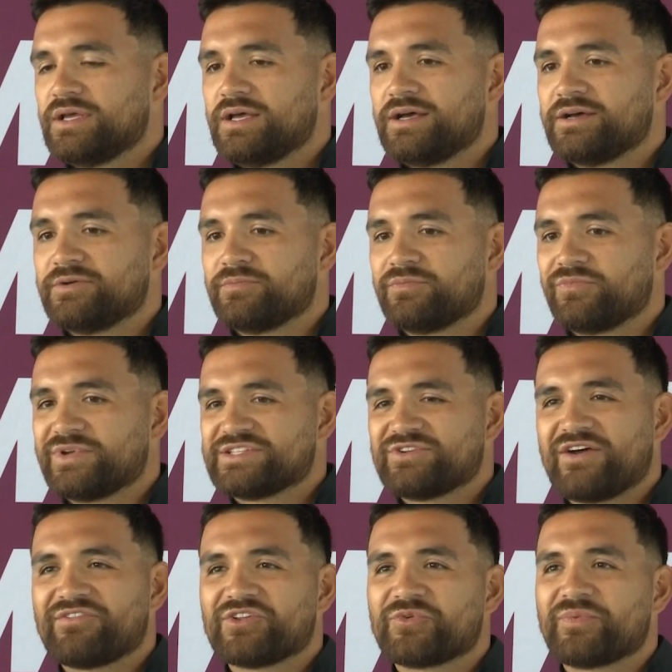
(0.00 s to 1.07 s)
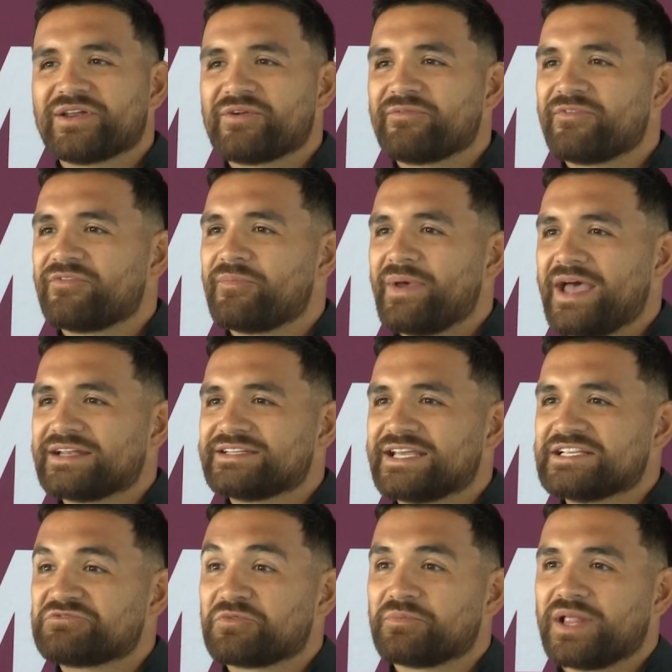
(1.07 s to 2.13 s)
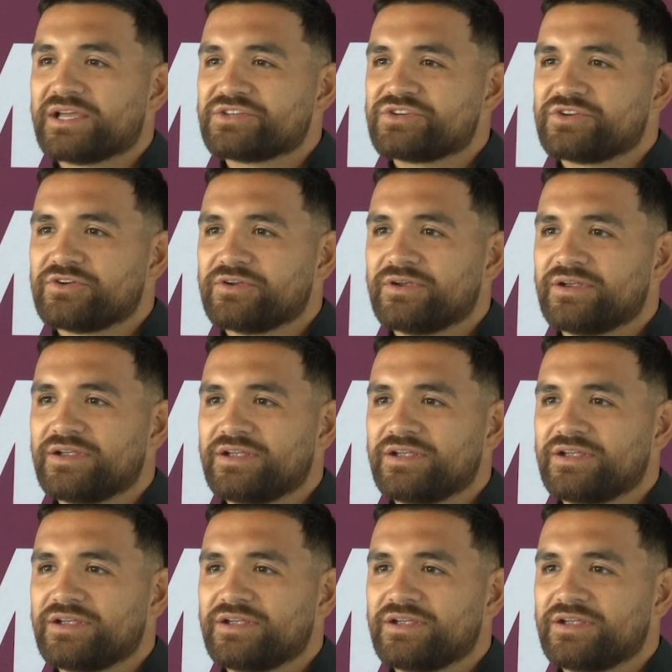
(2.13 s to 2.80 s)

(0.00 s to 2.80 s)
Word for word: Um, we still have a little bit of a bad taste from last year.